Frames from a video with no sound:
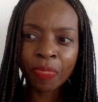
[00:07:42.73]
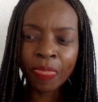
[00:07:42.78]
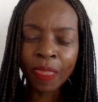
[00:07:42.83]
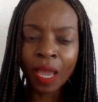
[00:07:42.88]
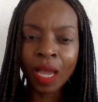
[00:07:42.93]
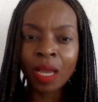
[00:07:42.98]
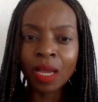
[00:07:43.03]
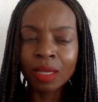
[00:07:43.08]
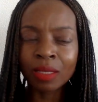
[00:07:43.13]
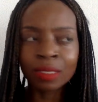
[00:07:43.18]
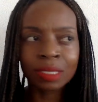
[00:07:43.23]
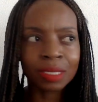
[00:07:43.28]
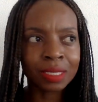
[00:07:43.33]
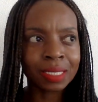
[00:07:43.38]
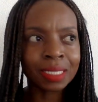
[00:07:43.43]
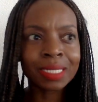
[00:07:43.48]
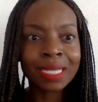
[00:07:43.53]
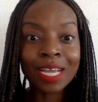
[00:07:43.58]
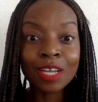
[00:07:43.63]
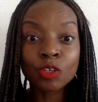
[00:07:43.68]

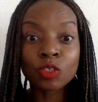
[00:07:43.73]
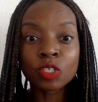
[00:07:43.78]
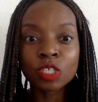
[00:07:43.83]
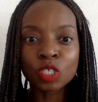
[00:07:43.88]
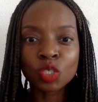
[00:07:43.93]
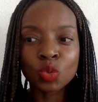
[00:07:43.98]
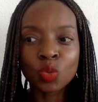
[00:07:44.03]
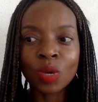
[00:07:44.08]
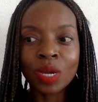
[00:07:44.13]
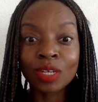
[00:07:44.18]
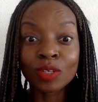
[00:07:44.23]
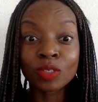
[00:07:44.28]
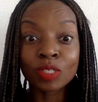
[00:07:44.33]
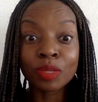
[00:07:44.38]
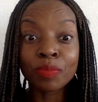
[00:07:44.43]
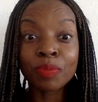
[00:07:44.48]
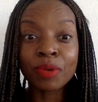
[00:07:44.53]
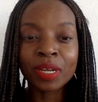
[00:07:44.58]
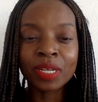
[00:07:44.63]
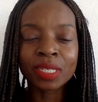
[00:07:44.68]
Not on this one, on
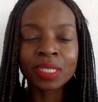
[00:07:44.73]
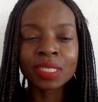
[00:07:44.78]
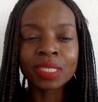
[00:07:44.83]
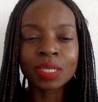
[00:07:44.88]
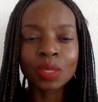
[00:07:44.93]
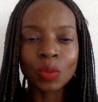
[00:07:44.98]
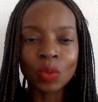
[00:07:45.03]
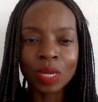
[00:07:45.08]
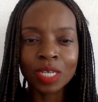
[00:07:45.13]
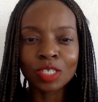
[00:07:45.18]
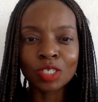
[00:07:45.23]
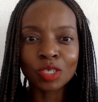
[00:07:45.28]
the pregnancy one.